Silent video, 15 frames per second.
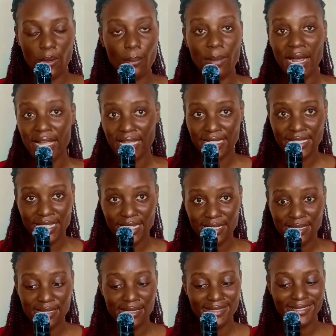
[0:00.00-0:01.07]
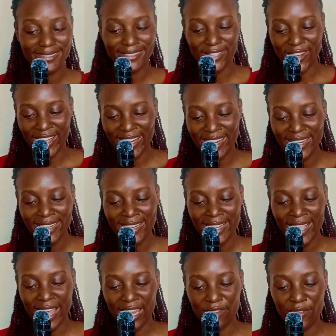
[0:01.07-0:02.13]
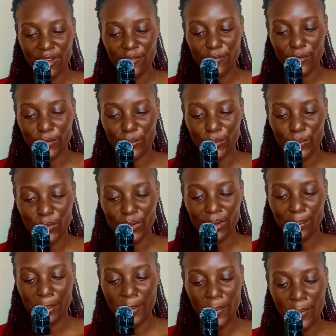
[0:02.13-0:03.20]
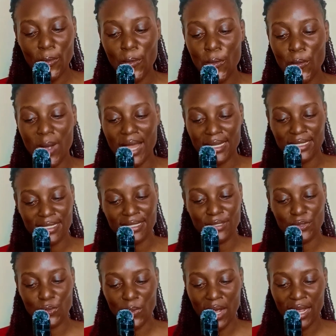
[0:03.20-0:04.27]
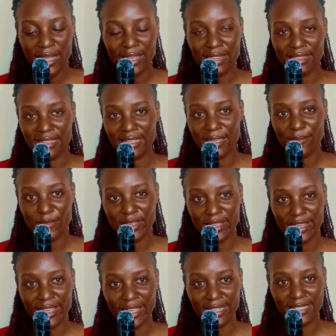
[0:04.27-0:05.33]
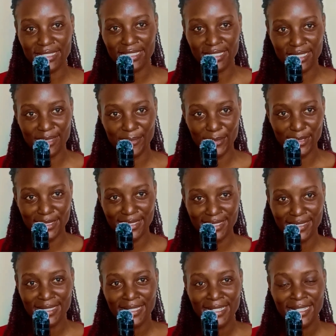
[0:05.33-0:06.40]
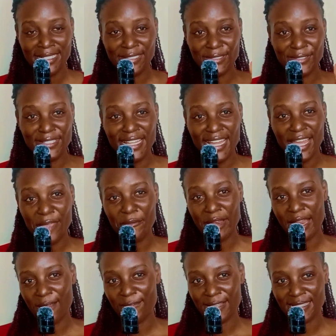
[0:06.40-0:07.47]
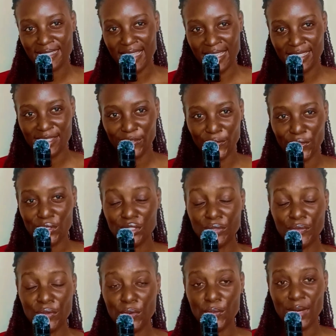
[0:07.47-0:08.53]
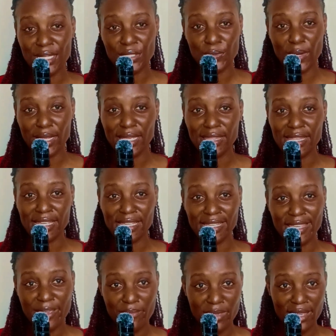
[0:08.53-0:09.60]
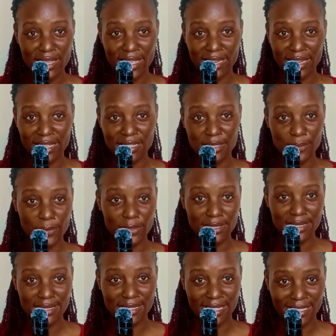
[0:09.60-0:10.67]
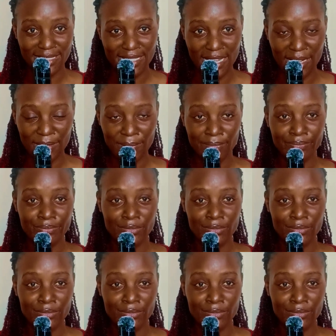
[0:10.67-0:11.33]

marketers, sorry, and even for people who want to work in the gaming and esports. So today I even have a sites for those of you who want to work in the e-gaming and esports sector